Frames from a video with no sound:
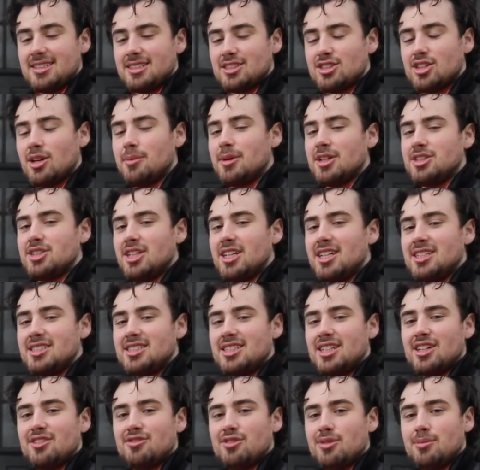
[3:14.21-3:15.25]
so much
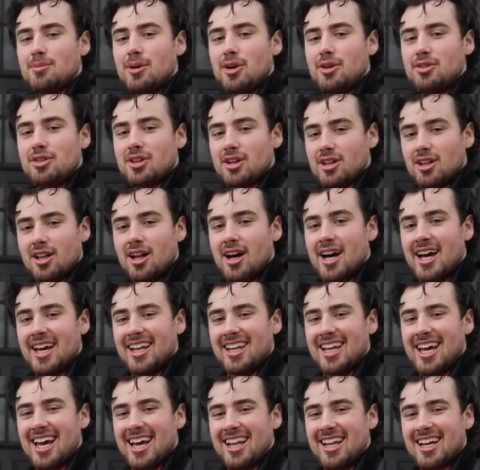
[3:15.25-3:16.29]
easier for both the client
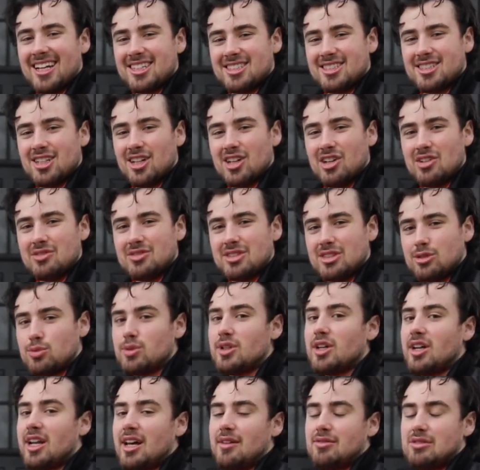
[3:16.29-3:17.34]
and ourselves, as we
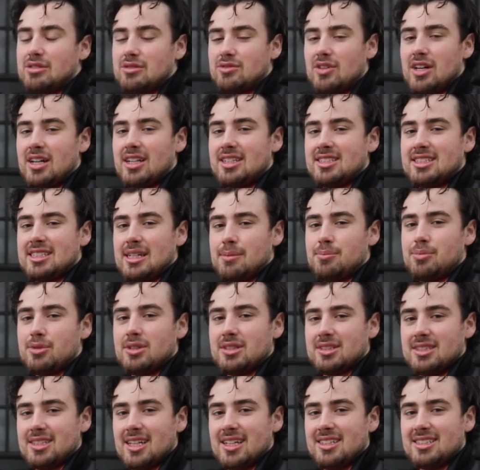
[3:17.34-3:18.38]
don't have to run a
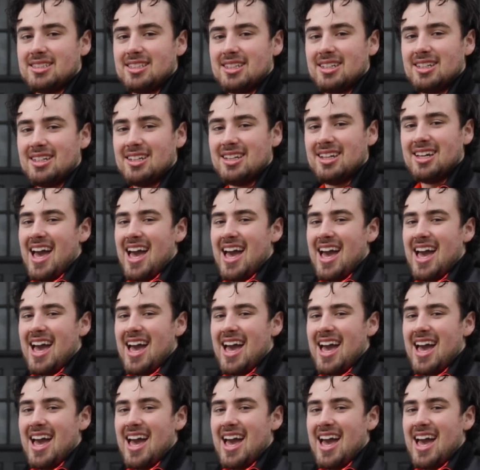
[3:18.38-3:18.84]
separate sensor,